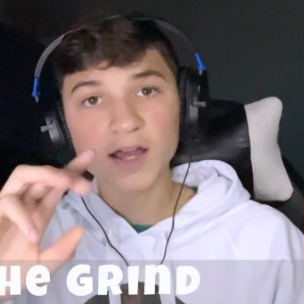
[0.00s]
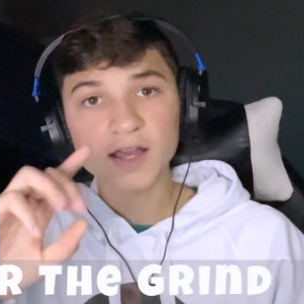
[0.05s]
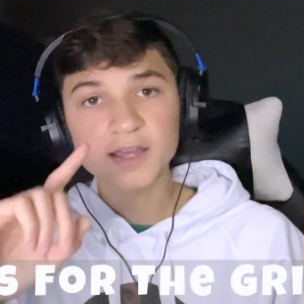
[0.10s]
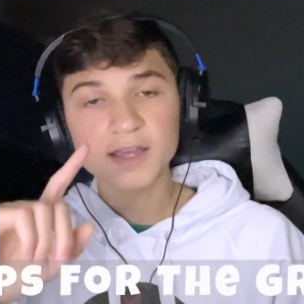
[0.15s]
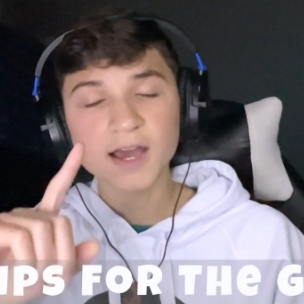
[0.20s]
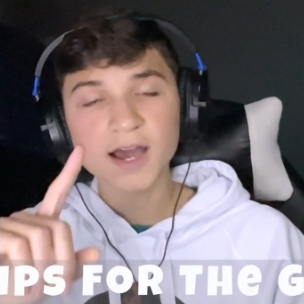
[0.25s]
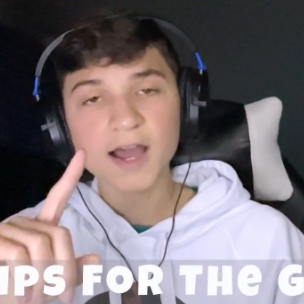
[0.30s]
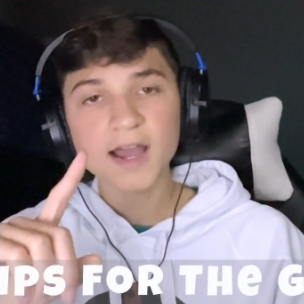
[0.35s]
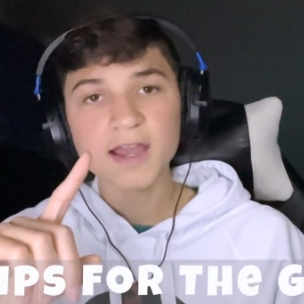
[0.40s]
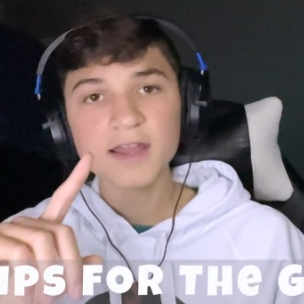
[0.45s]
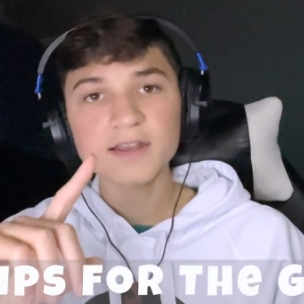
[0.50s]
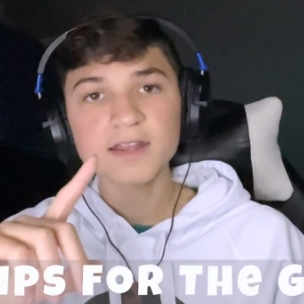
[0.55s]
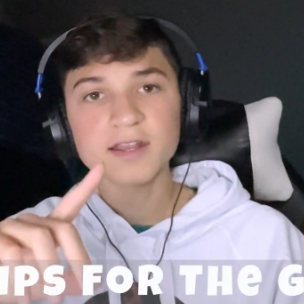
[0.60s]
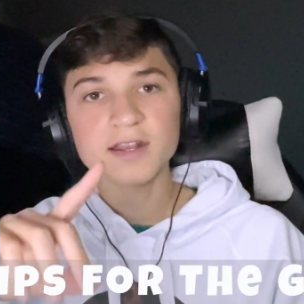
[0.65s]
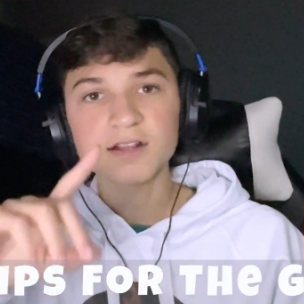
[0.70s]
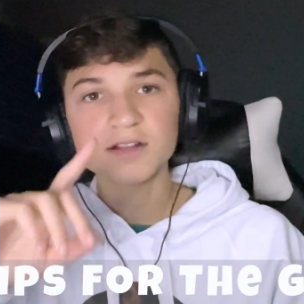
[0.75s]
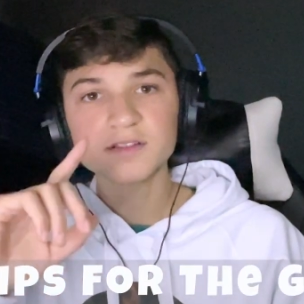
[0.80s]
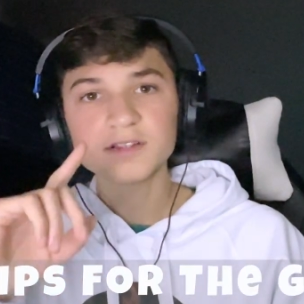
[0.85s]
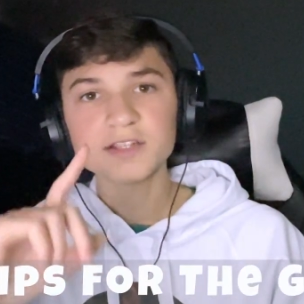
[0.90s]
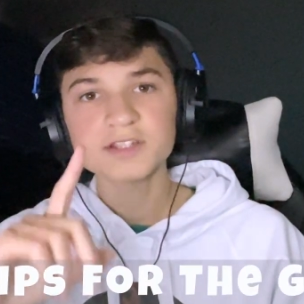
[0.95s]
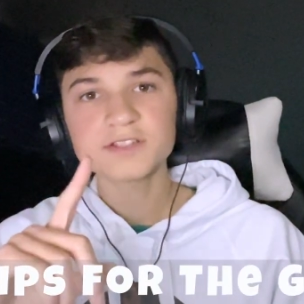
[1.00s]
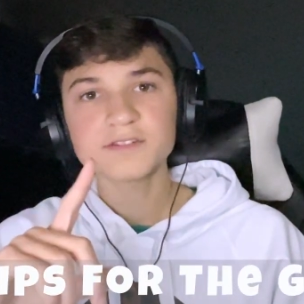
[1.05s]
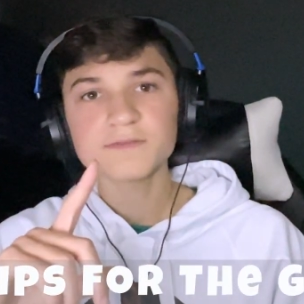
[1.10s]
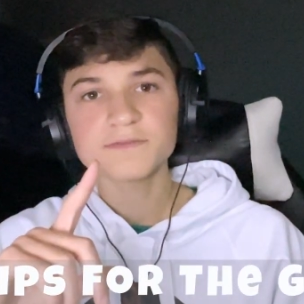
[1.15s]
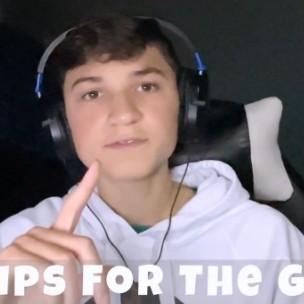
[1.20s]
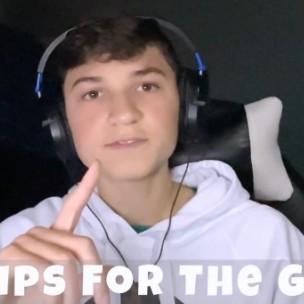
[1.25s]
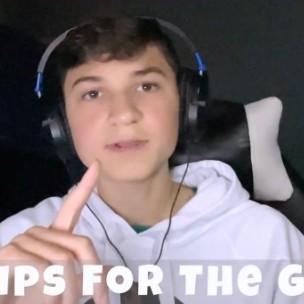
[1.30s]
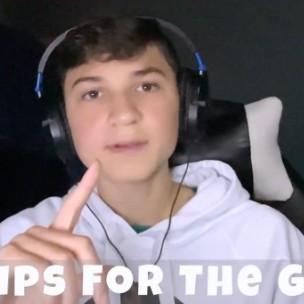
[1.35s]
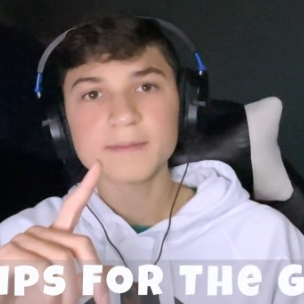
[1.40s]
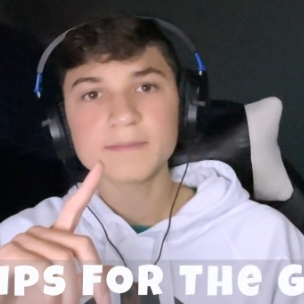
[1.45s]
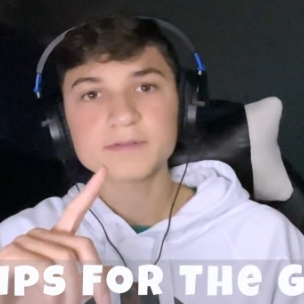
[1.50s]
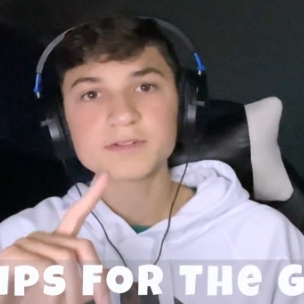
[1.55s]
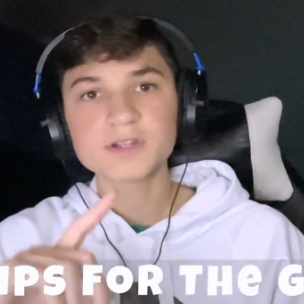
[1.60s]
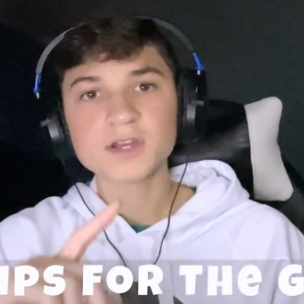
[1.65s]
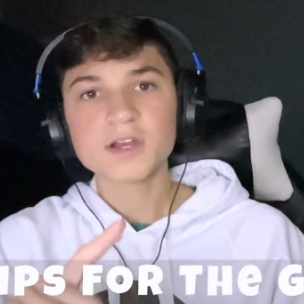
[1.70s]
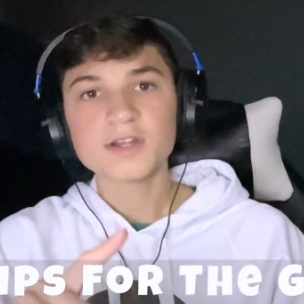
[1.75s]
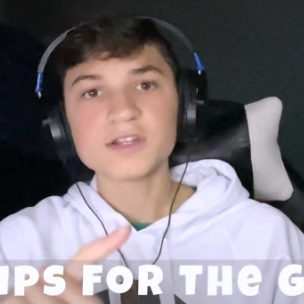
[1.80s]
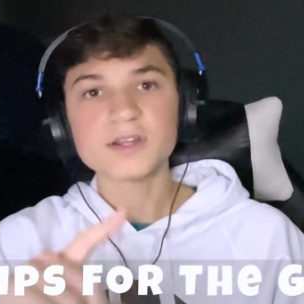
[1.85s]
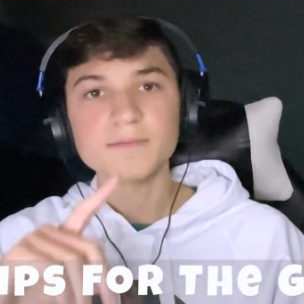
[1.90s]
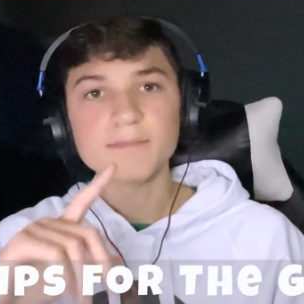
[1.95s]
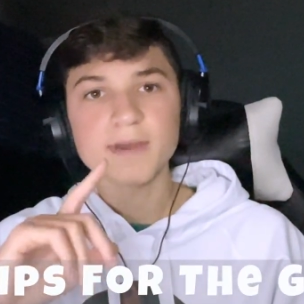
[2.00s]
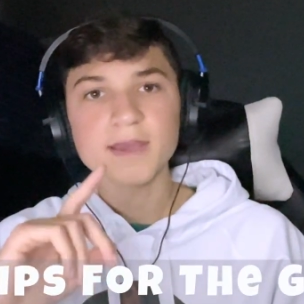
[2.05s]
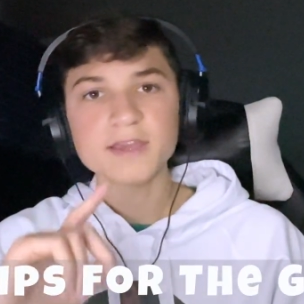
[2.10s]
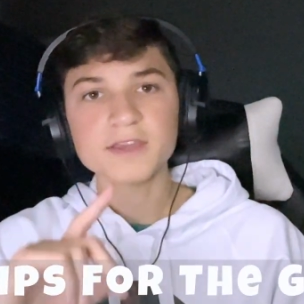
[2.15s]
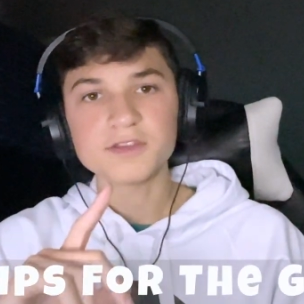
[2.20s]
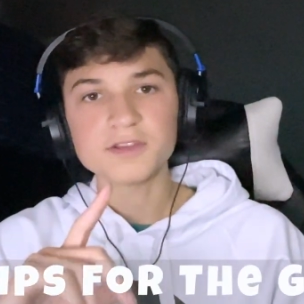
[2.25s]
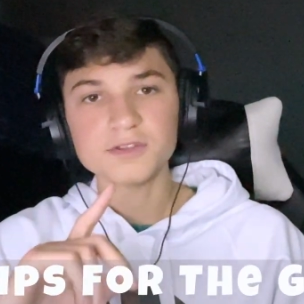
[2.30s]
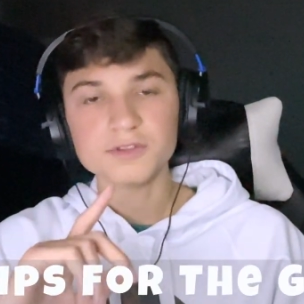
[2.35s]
guide and a list of tips to make